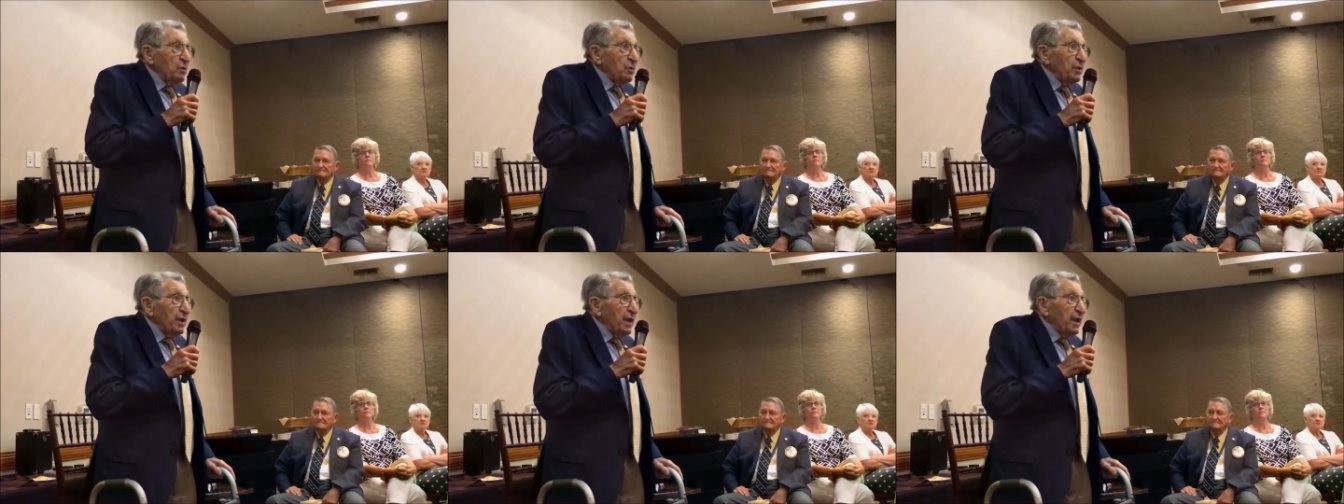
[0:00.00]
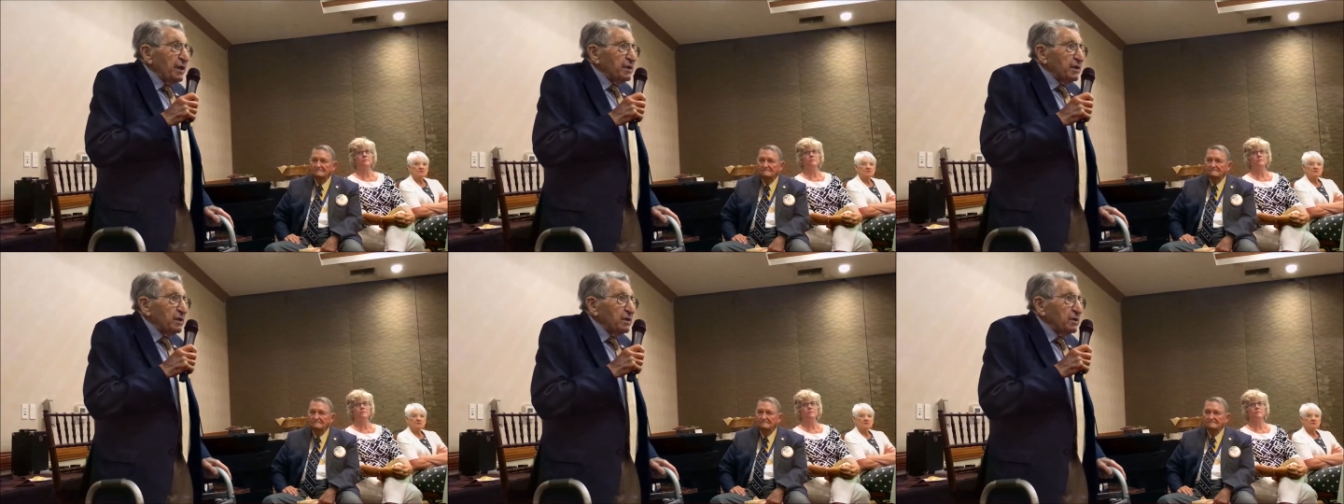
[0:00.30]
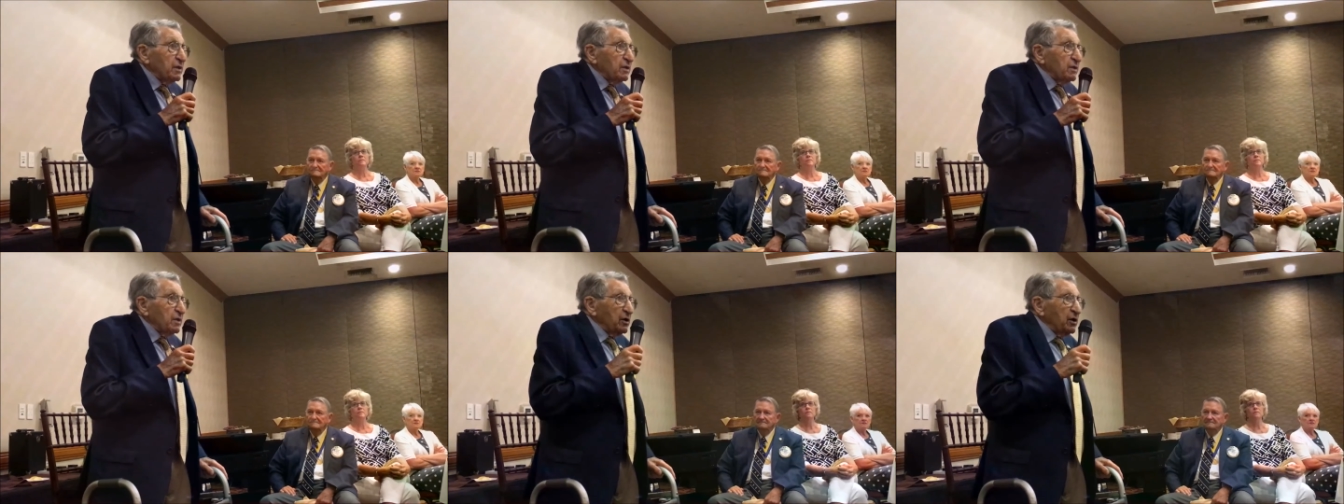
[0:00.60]
We had
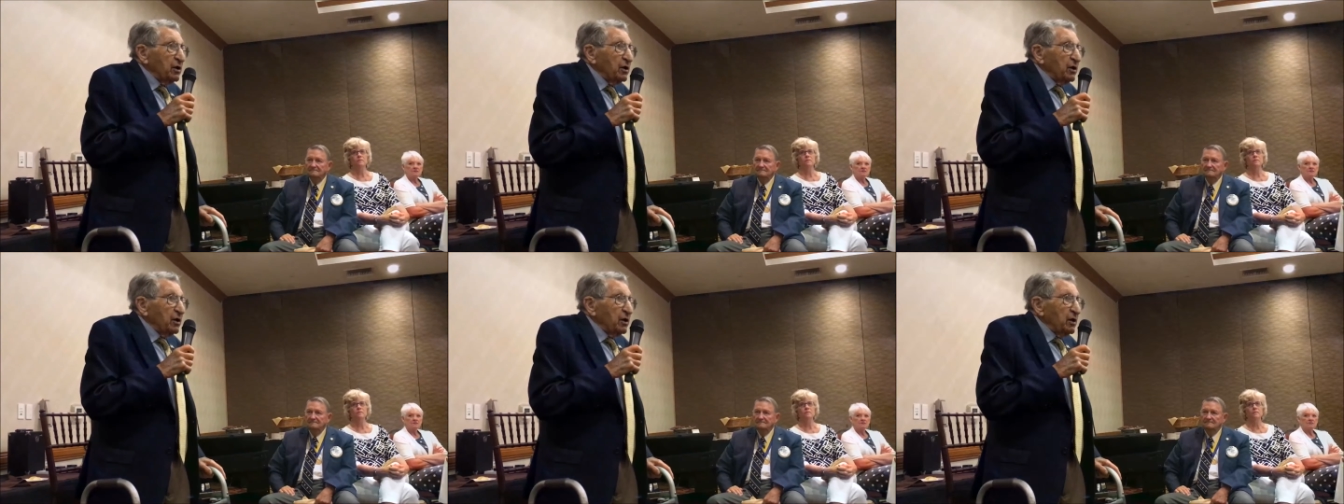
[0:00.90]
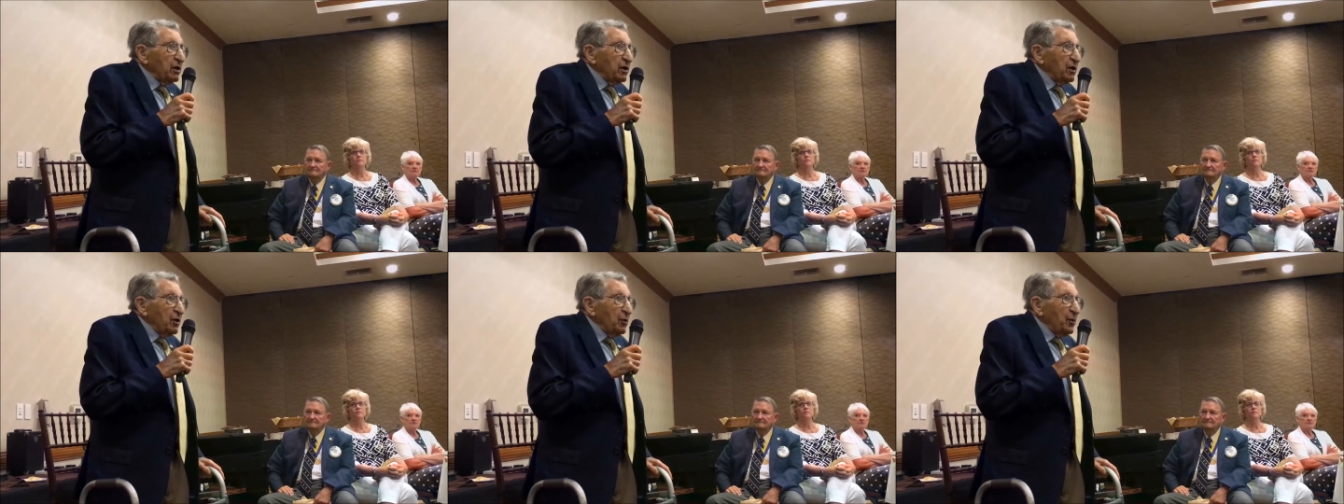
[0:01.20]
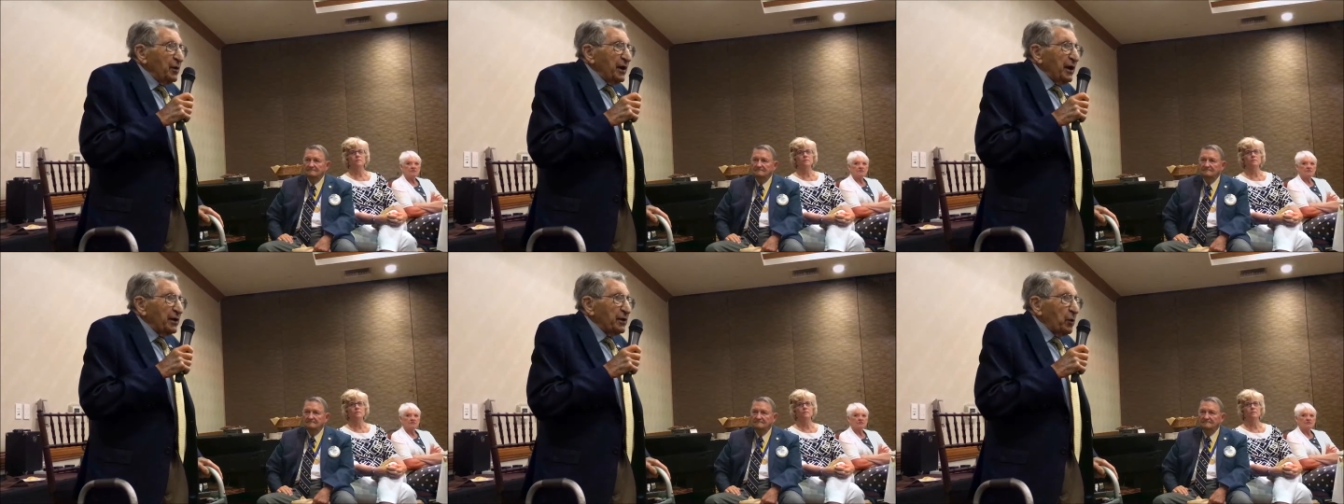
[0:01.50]

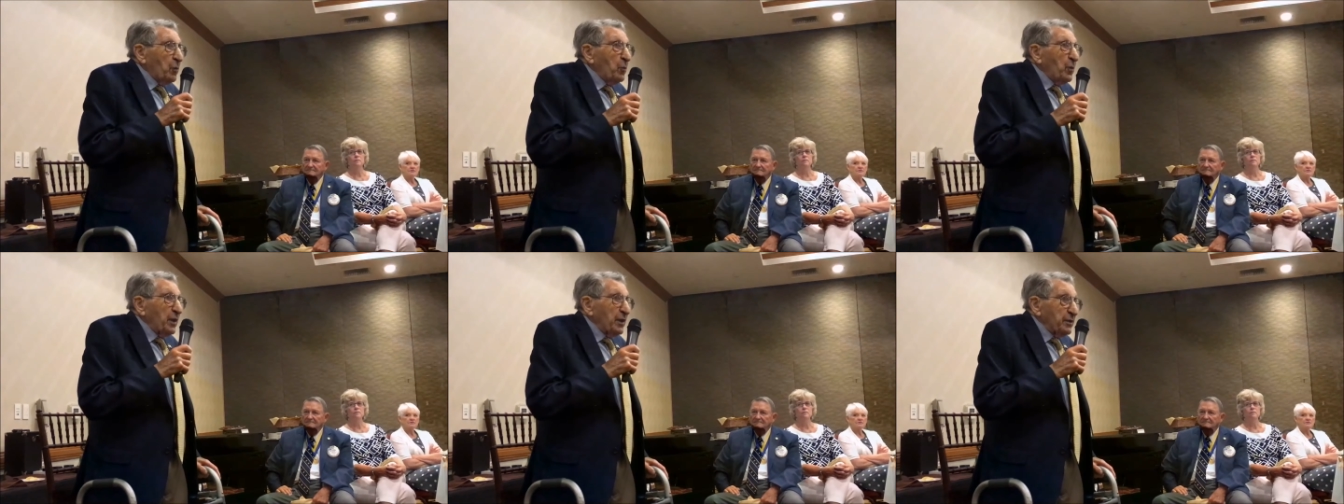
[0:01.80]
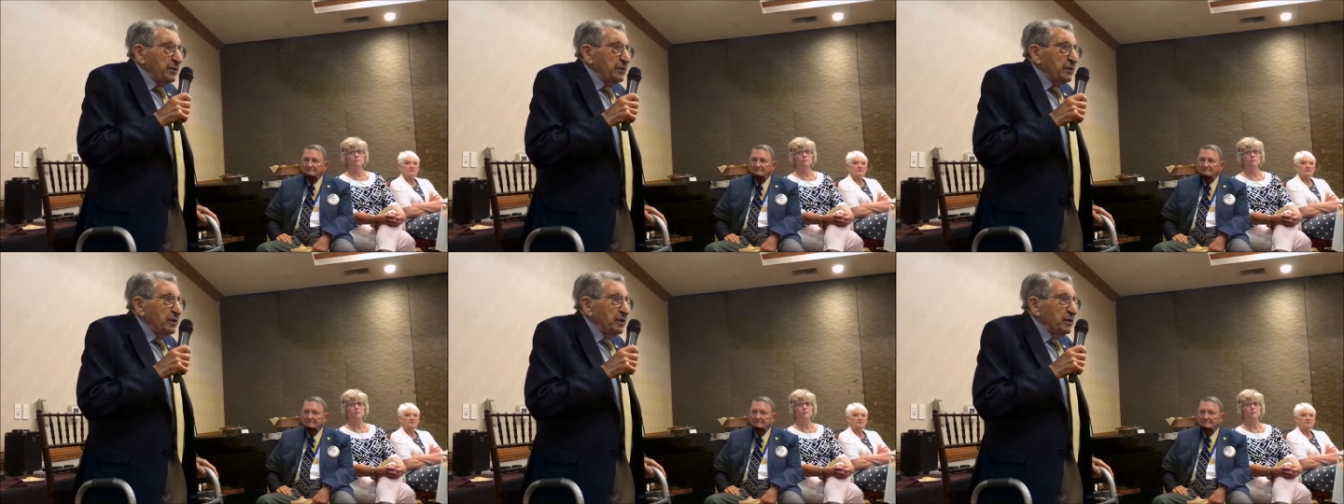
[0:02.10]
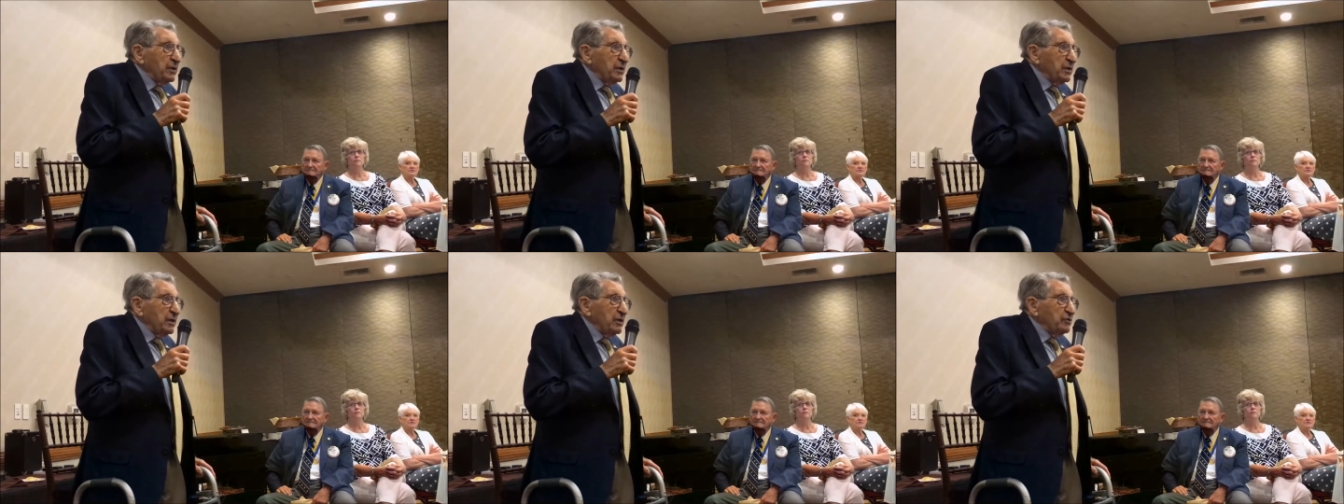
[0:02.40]
a win
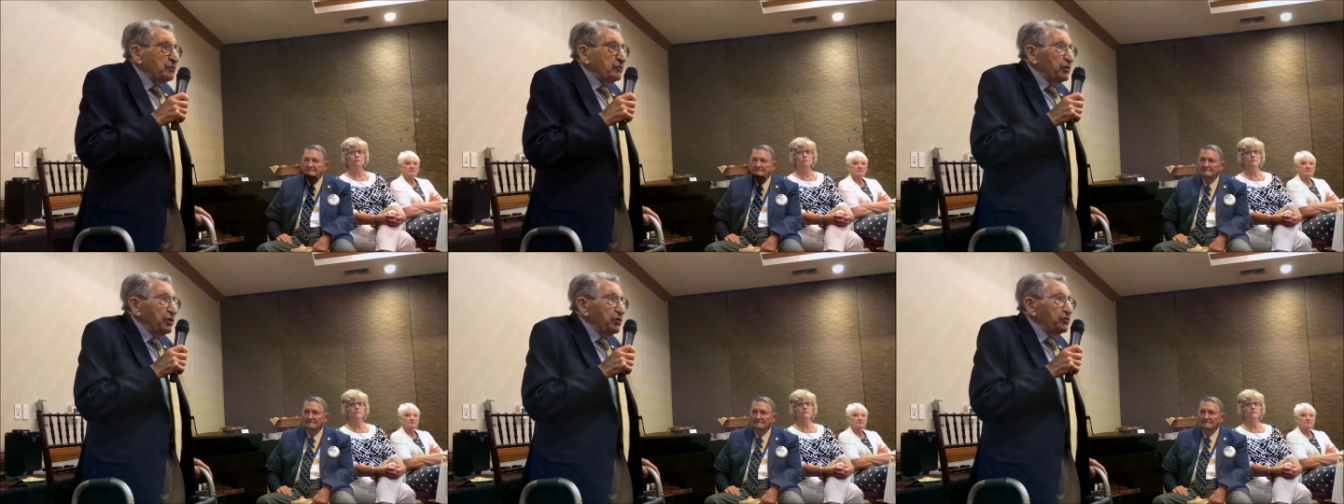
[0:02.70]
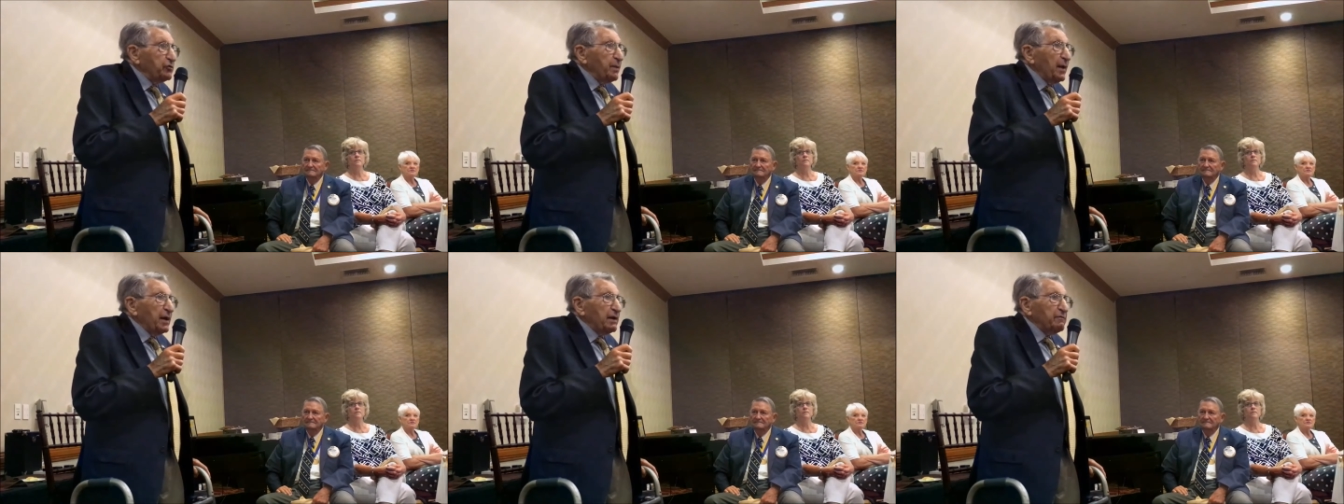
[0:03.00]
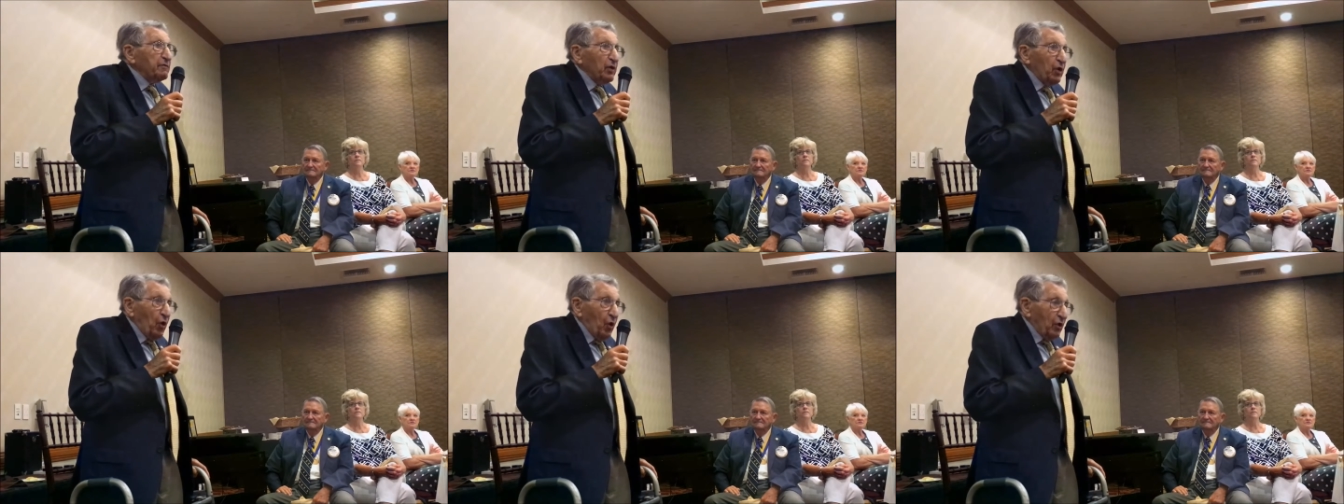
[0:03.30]
in spite
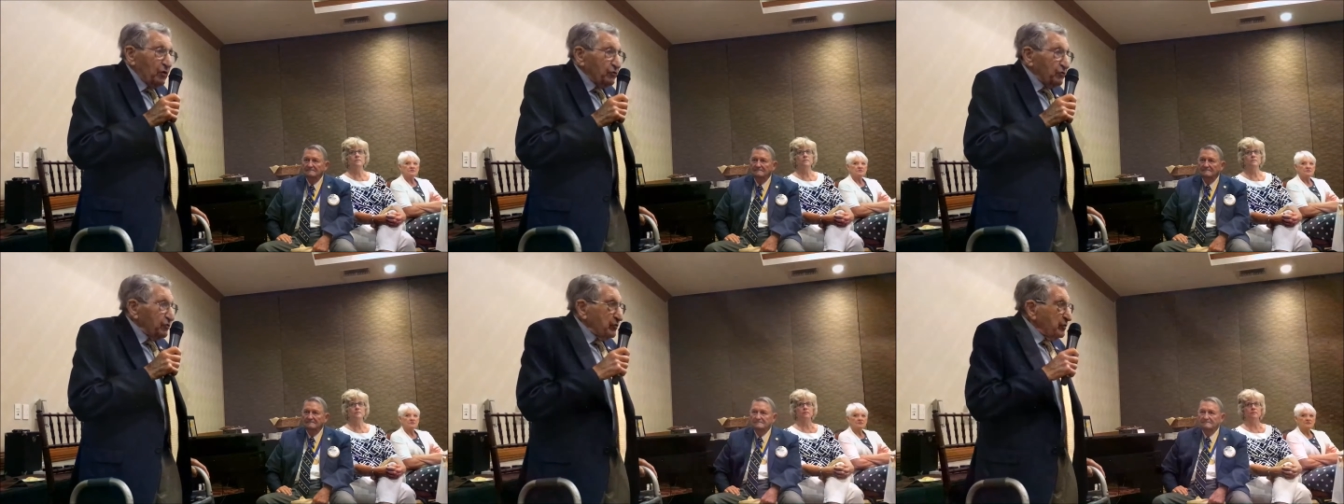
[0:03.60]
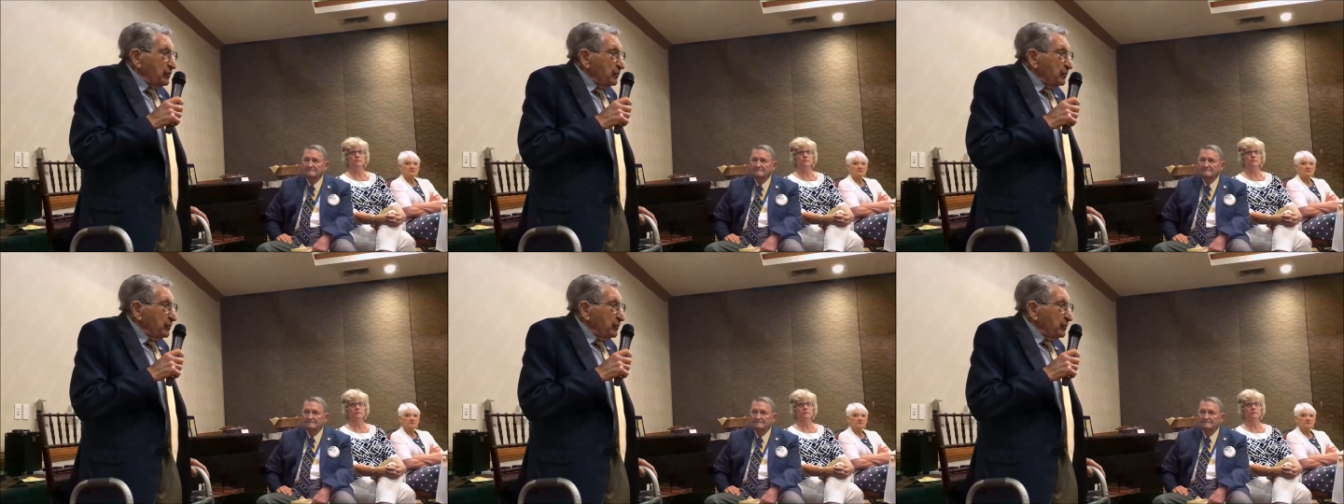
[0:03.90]
of a loss.